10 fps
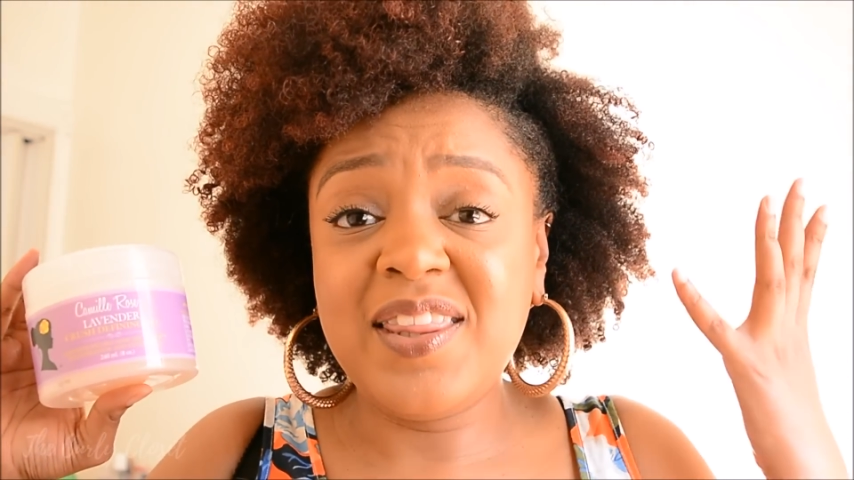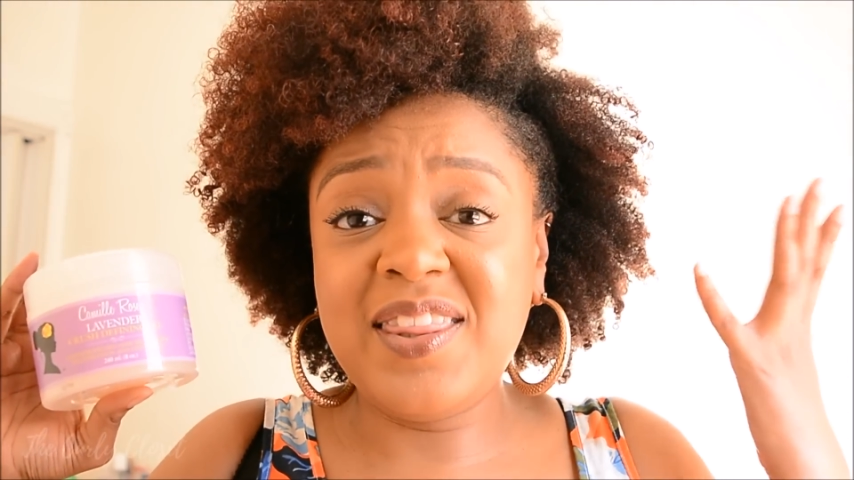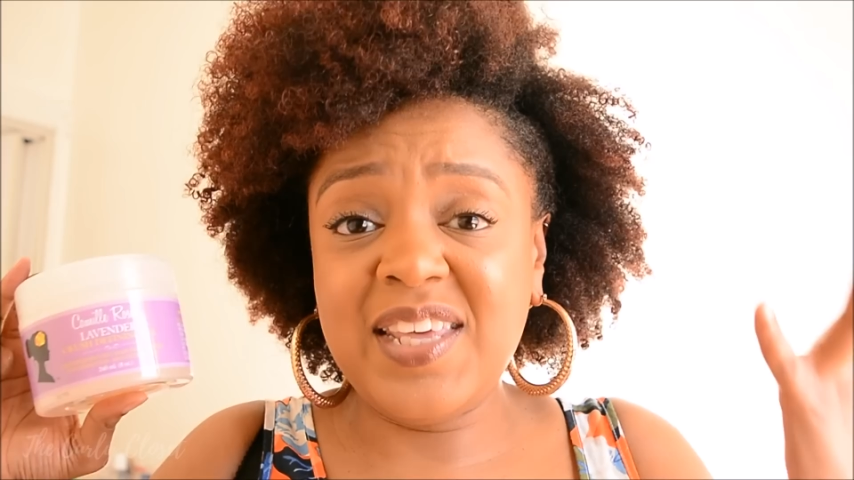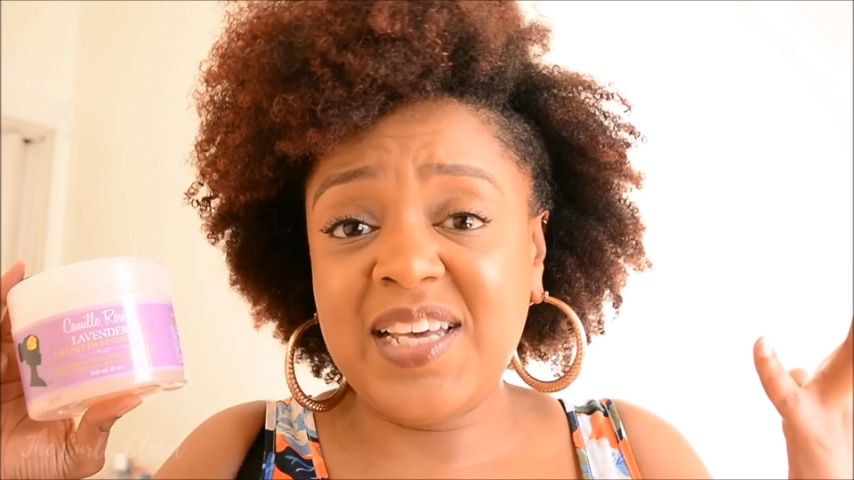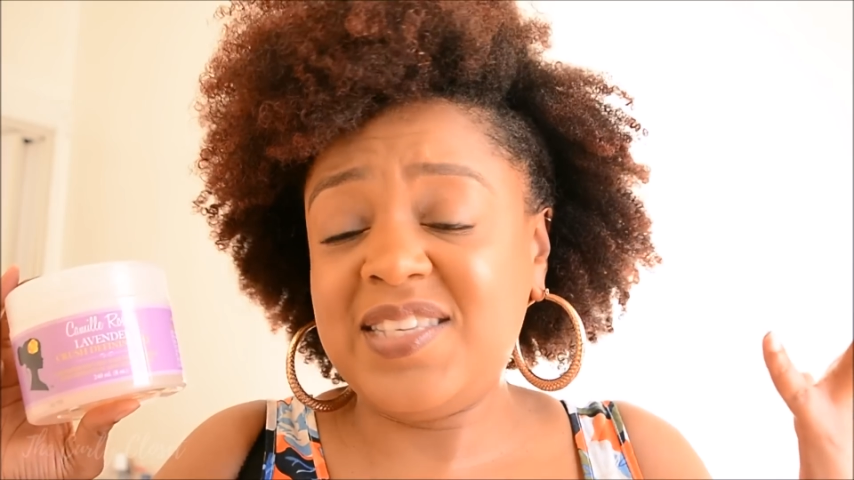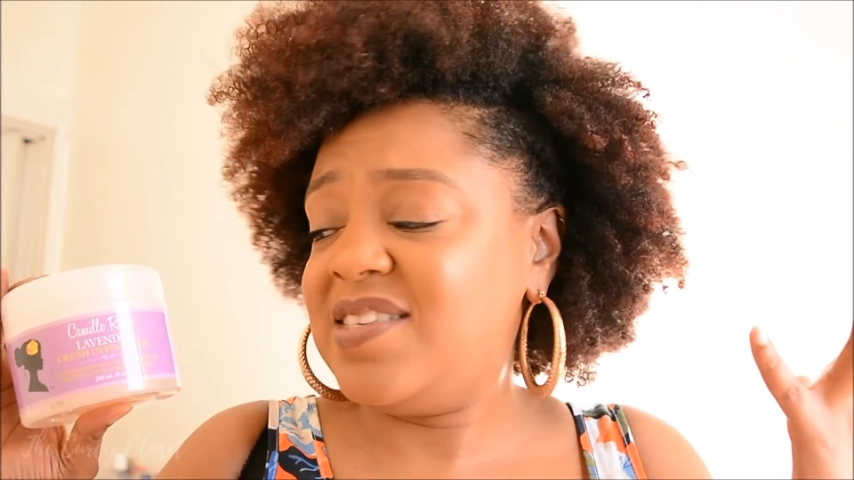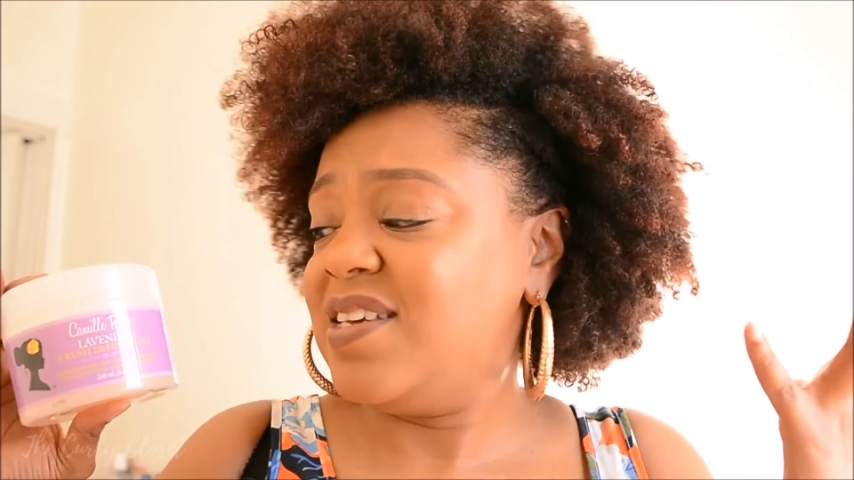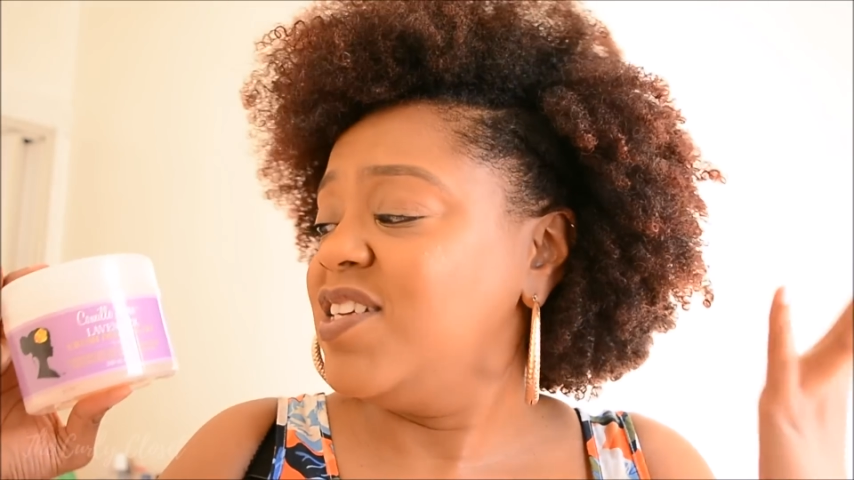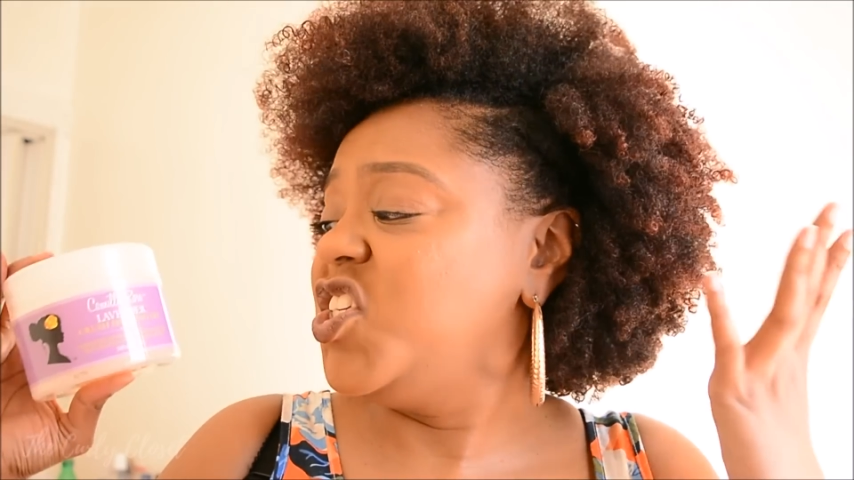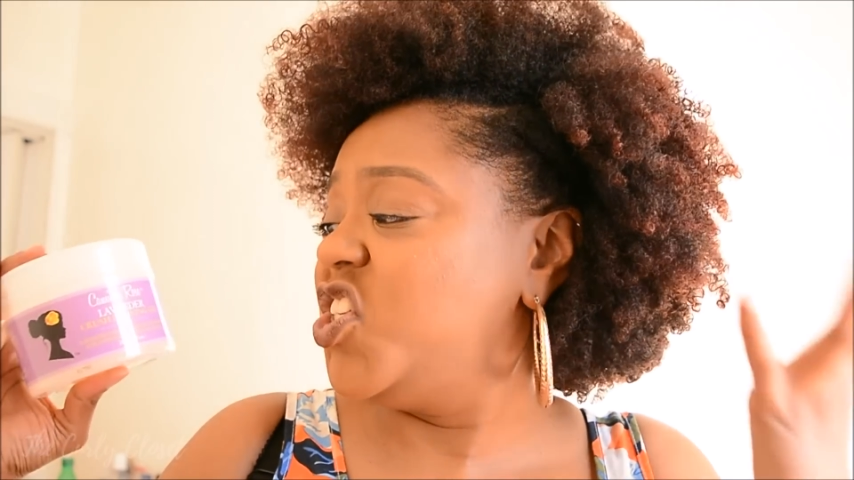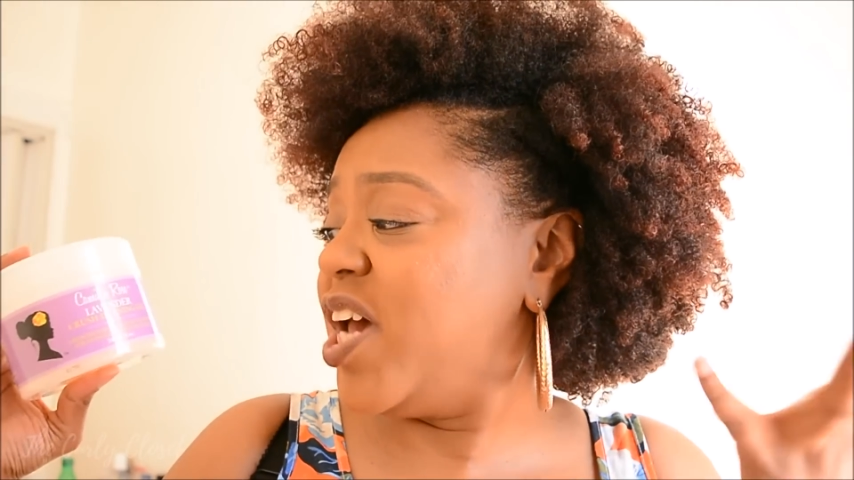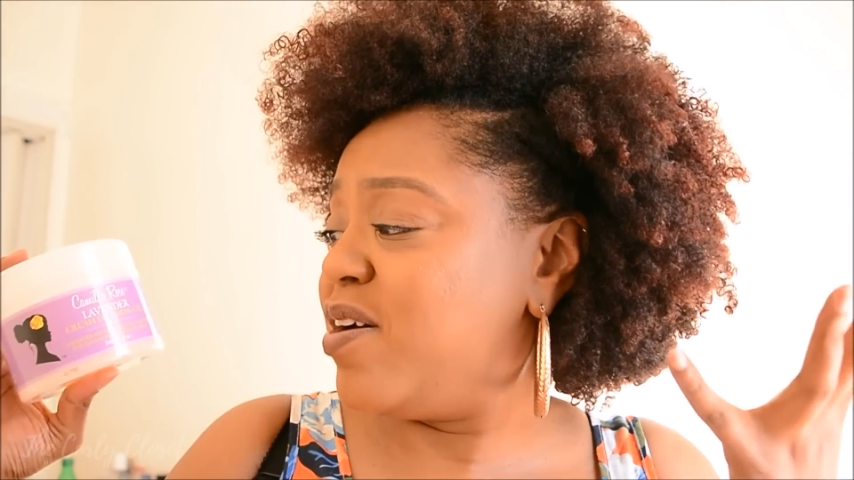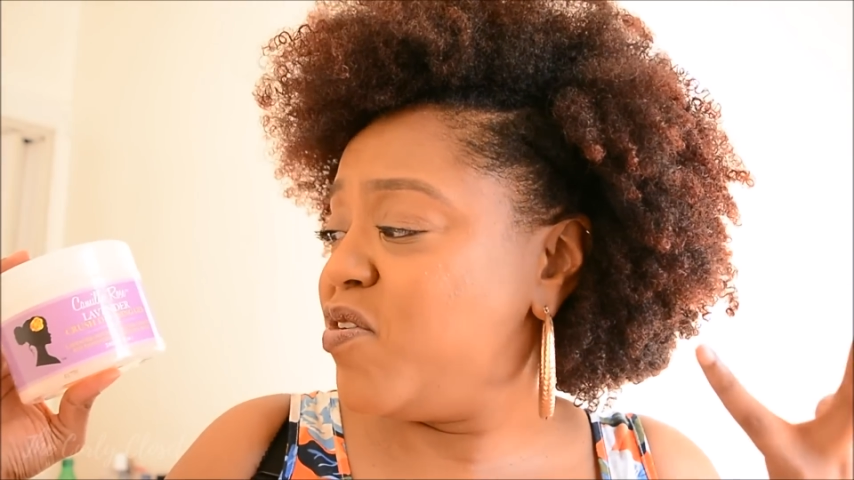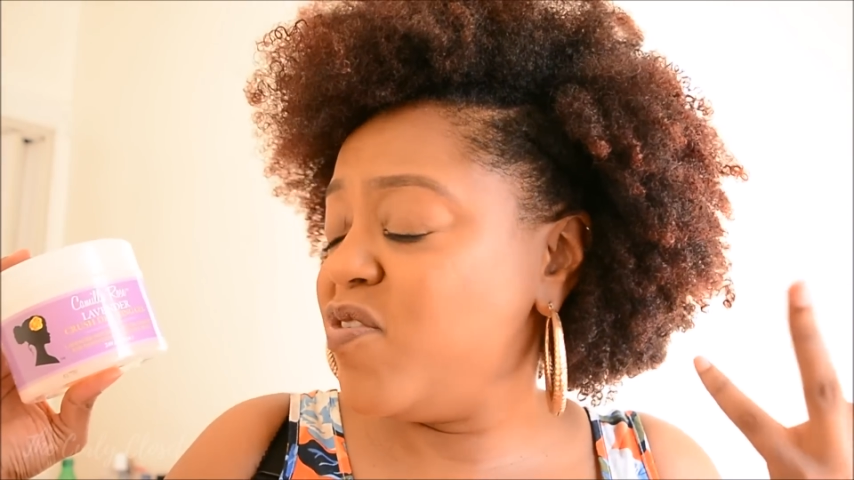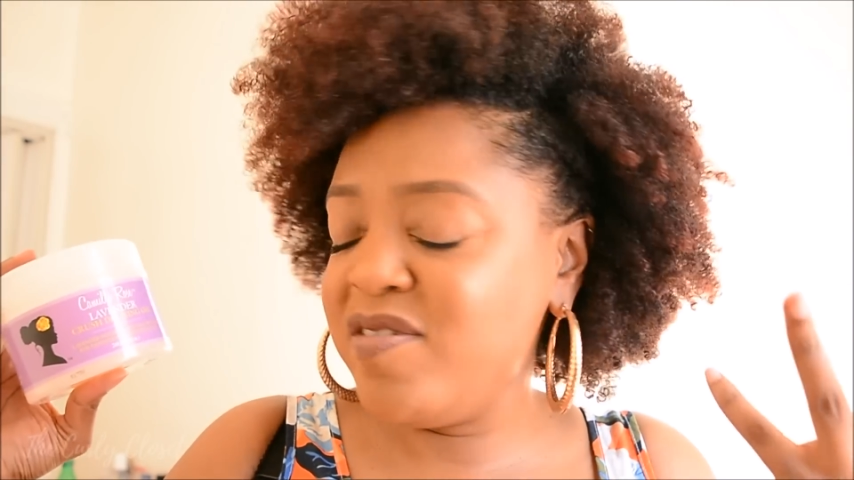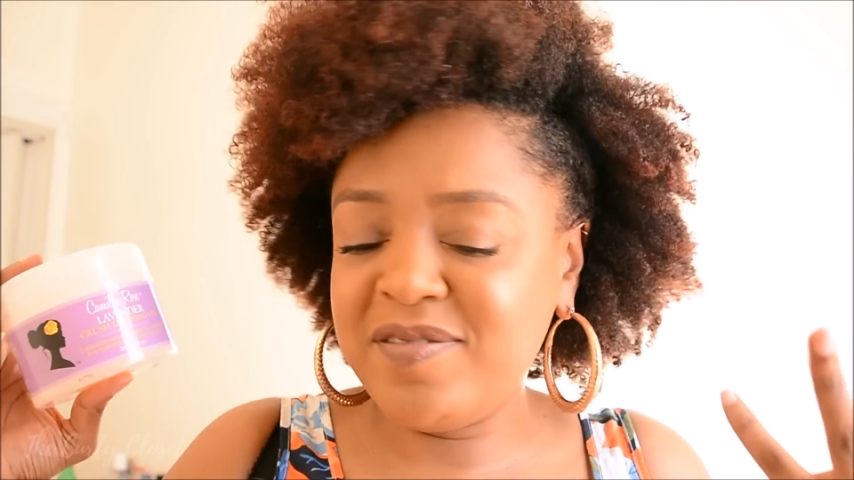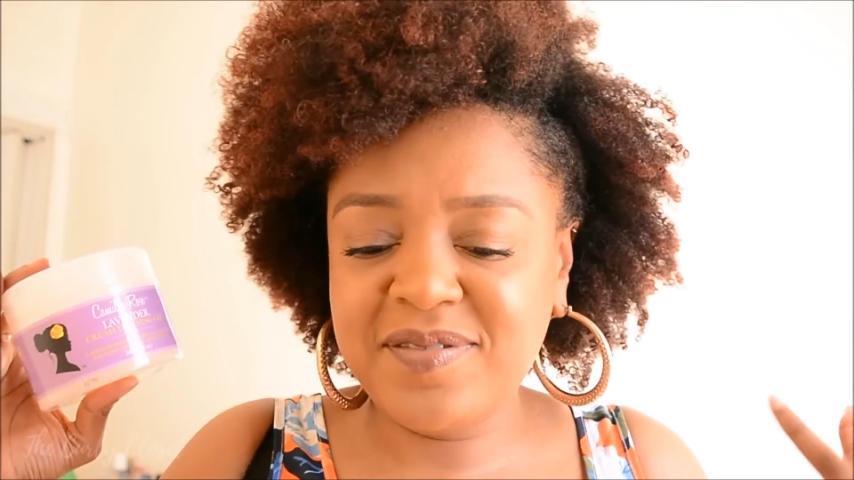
this gel,